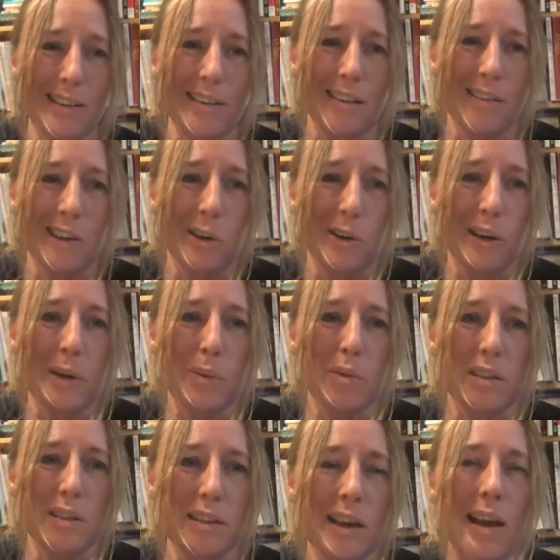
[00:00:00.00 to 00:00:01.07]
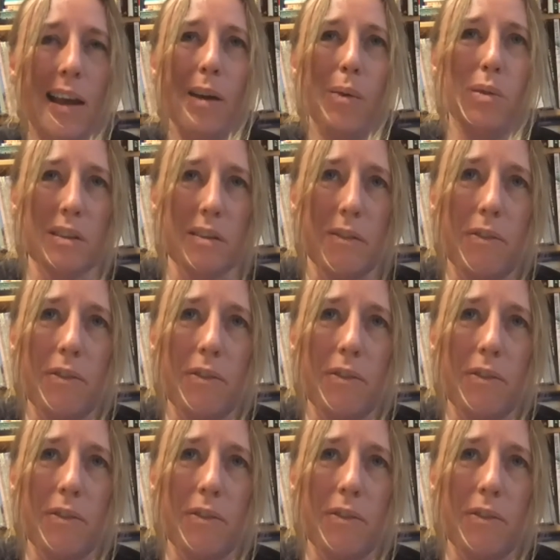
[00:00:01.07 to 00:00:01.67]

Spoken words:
You know, it was a